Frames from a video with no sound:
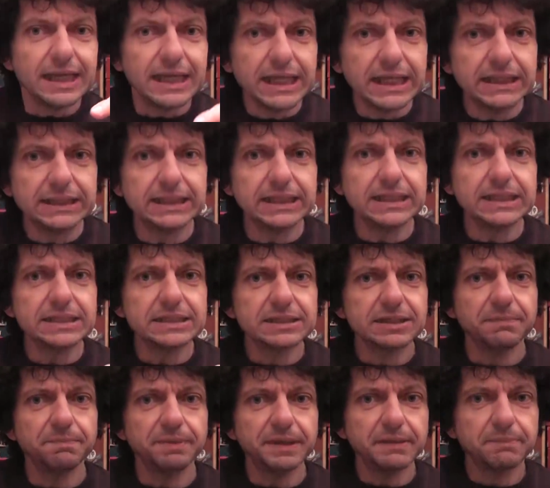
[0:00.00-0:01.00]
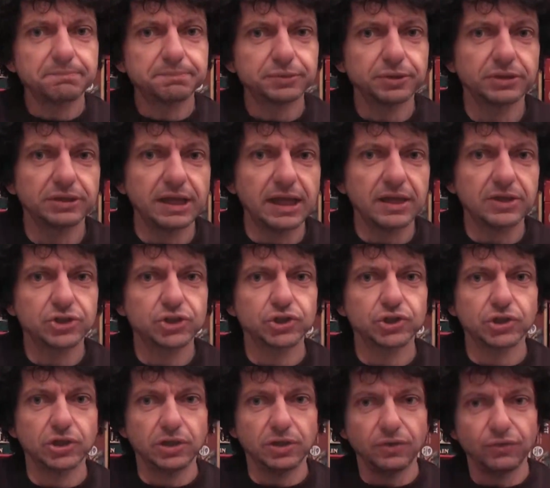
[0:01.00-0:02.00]
It is a big
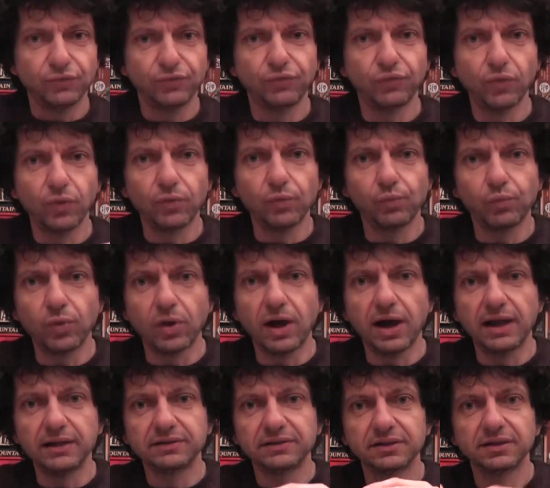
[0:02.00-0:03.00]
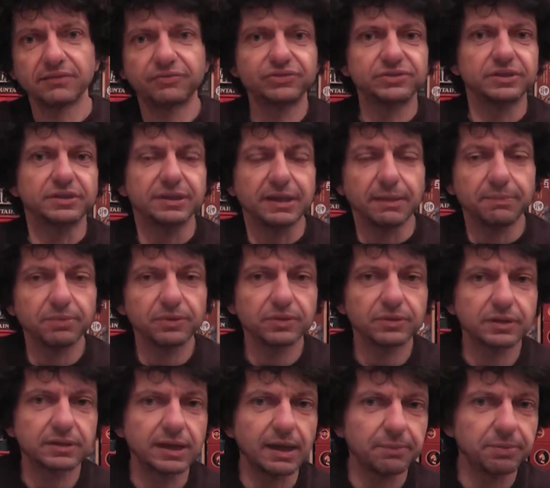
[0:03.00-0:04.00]
production for what, after a couple
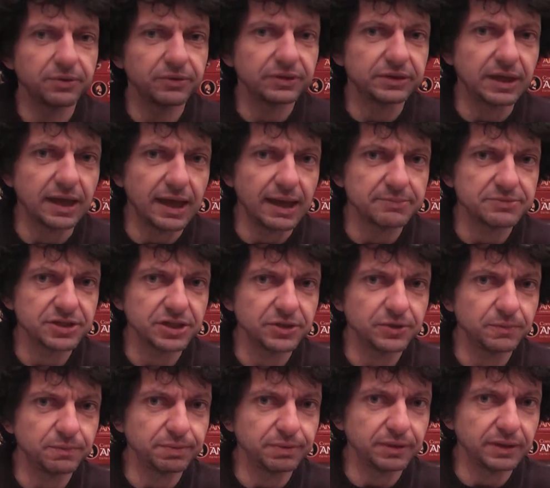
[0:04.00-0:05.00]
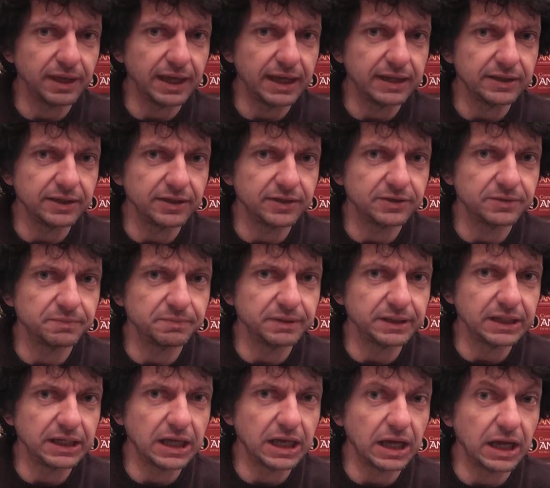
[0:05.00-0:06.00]
of, couple of times that you play, it
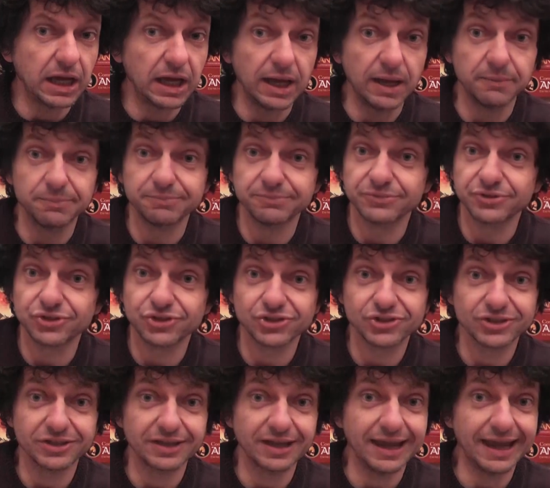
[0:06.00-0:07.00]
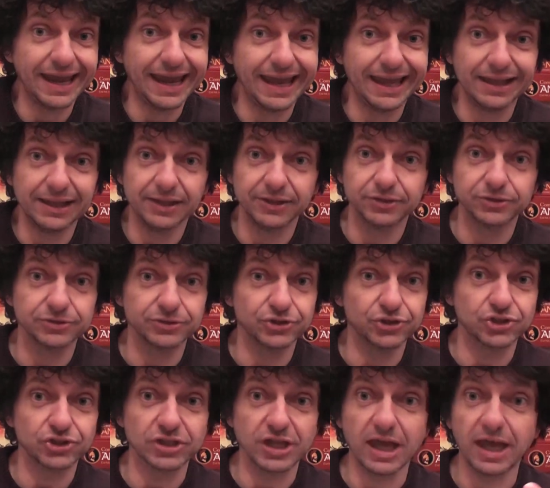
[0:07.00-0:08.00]
becomes uh, Elder
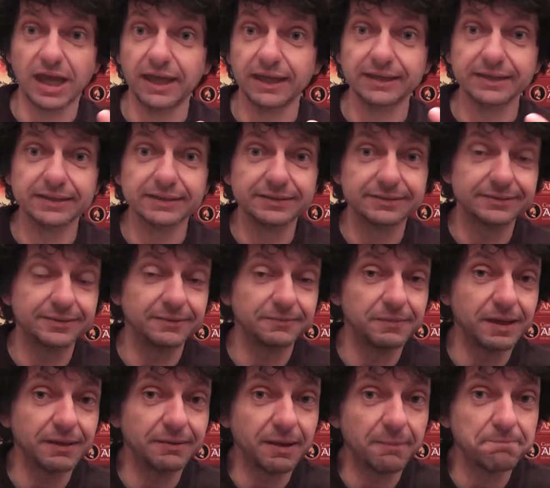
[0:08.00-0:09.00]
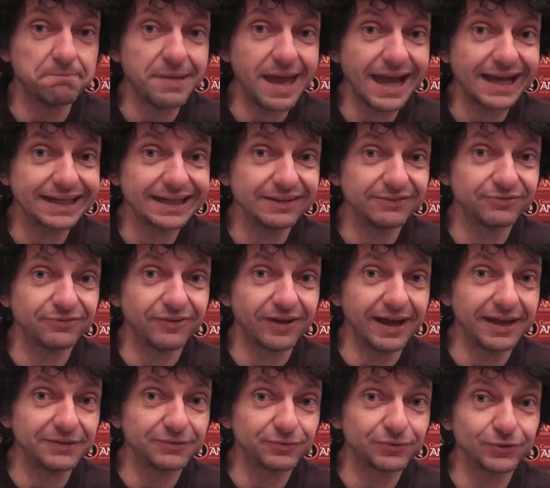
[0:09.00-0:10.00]
Sign, the
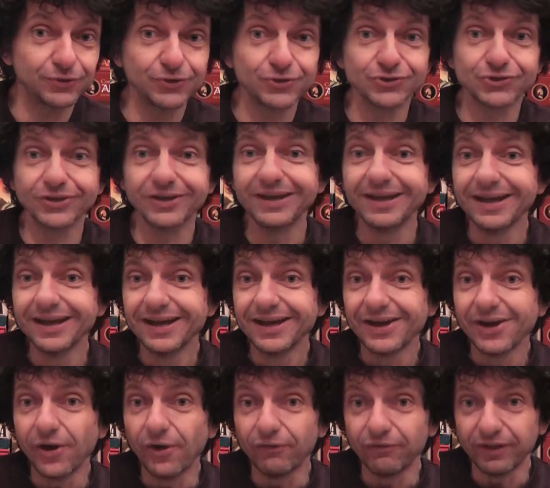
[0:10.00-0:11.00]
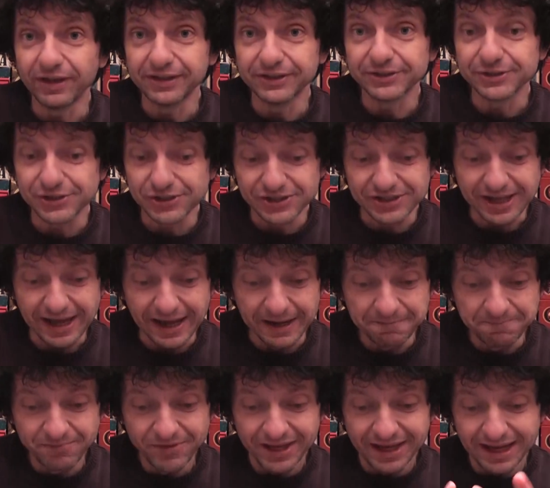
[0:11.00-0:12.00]
magnified version of Elder Sign.